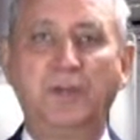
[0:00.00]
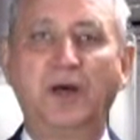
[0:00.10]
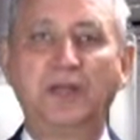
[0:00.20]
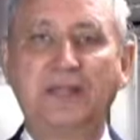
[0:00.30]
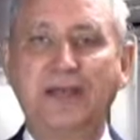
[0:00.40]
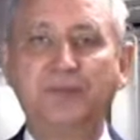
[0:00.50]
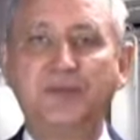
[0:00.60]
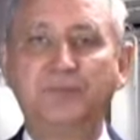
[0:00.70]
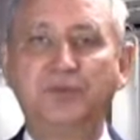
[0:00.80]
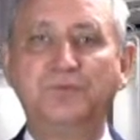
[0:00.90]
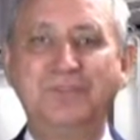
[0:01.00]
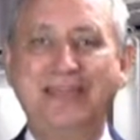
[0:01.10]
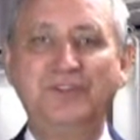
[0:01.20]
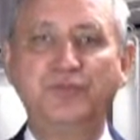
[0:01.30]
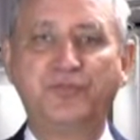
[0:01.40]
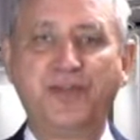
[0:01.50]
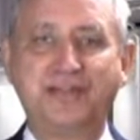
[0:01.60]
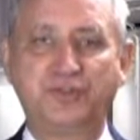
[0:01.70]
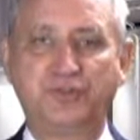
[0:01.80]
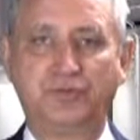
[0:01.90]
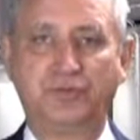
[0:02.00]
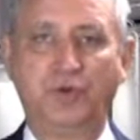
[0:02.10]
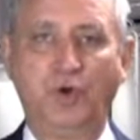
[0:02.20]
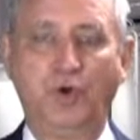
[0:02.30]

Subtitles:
allow them to manufacture